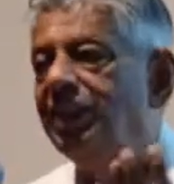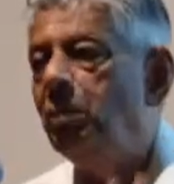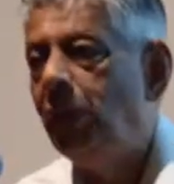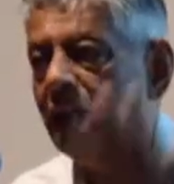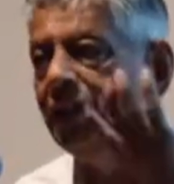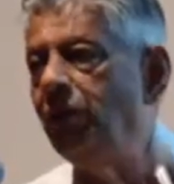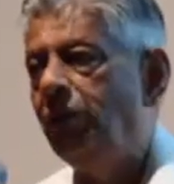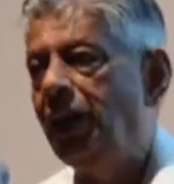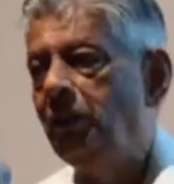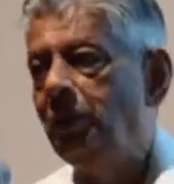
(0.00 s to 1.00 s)
the built
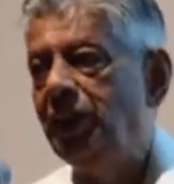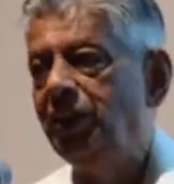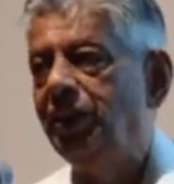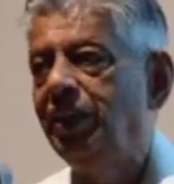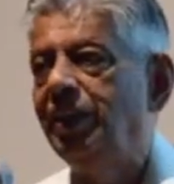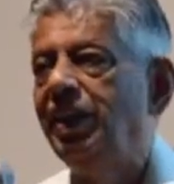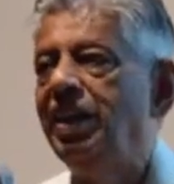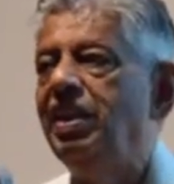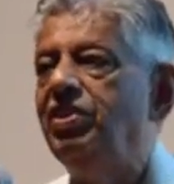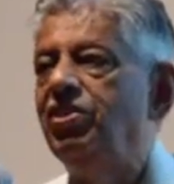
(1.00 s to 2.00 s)
environment,
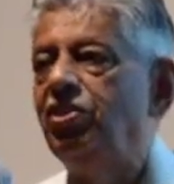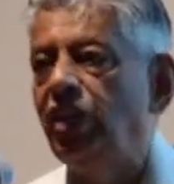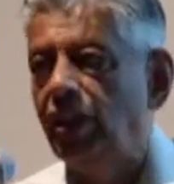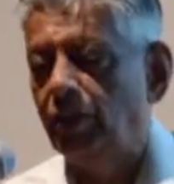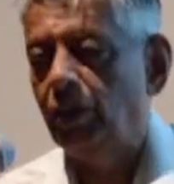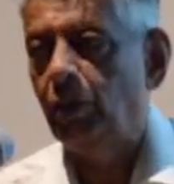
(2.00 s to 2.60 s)
is a state